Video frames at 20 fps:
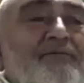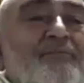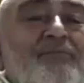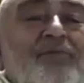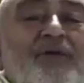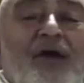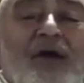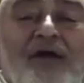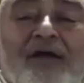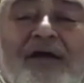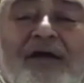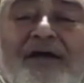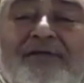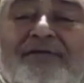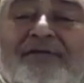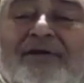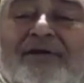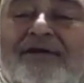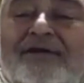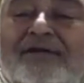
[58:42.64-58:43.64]

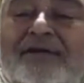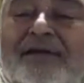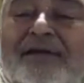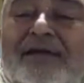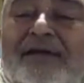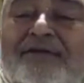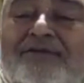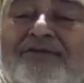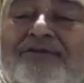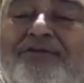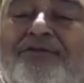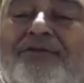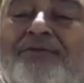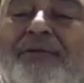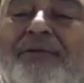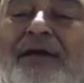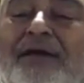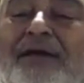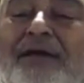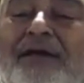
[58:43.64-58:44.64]
blockage or too
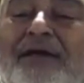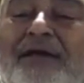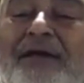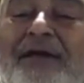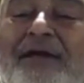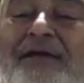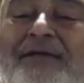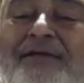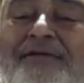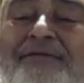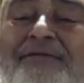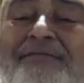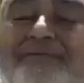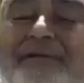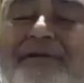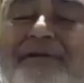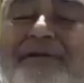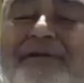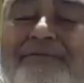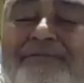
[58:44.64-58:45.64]
many layers.
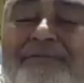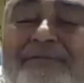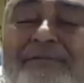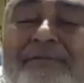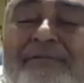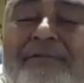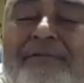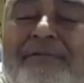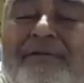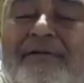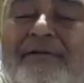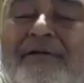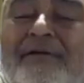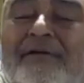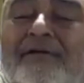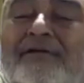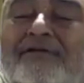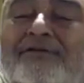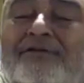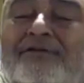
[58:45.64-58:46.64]
We,
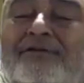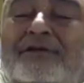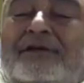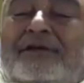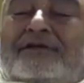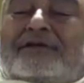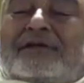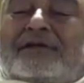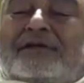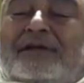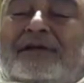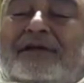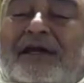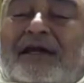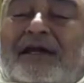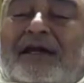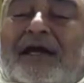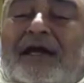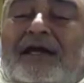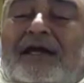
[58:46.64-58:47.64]
so this layer